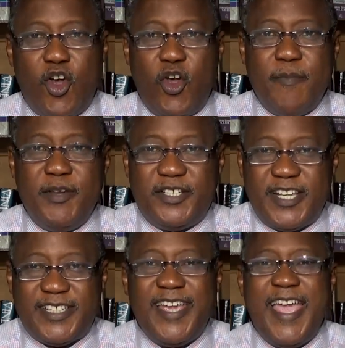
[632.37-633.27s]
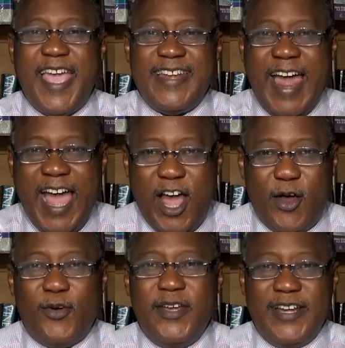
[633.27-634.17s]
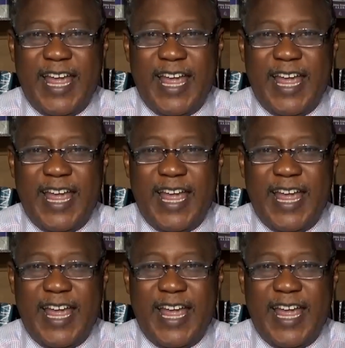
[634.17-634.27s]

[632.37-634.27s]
or a ministry and say, Now